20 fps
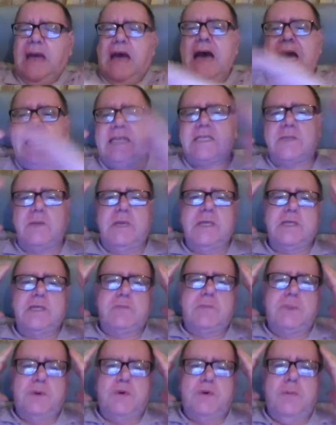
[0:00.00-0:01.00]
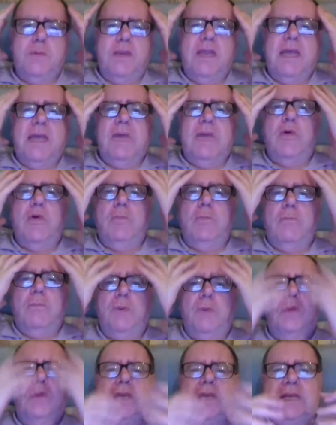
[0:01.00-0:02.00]
and he's becoming like all
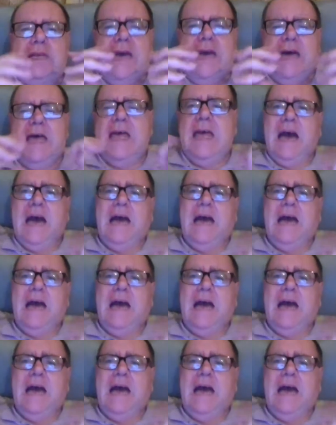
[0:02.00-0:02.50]
bloody and that.